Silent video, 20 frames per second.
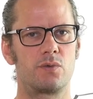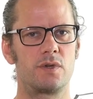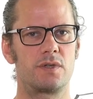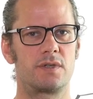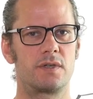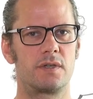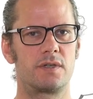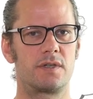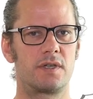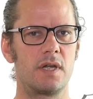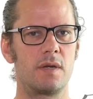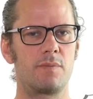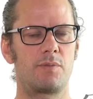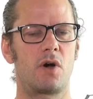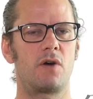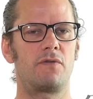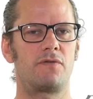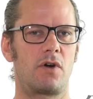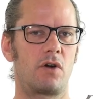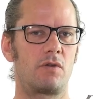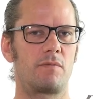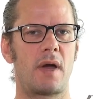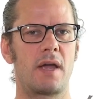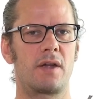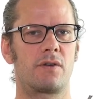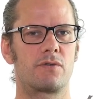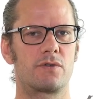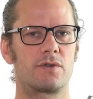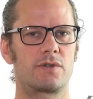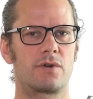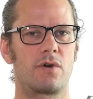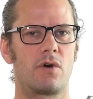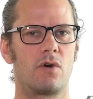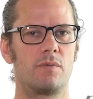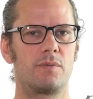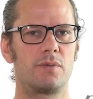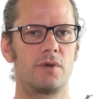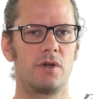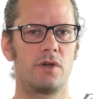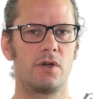with the tip of our
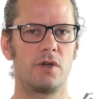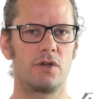microscope